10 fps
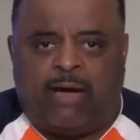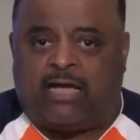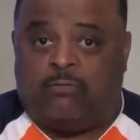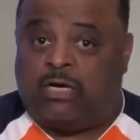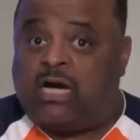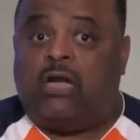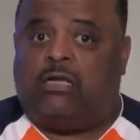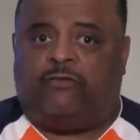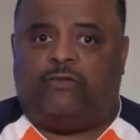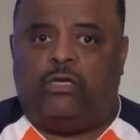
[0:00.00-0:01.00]
Michael
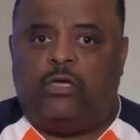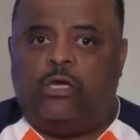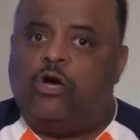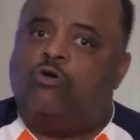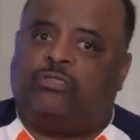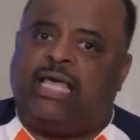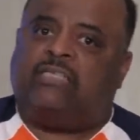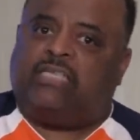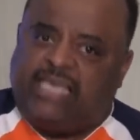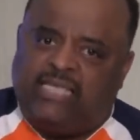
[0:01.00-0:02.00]
McCullough, who
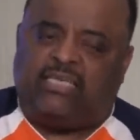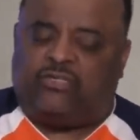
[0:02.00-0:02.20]
says he's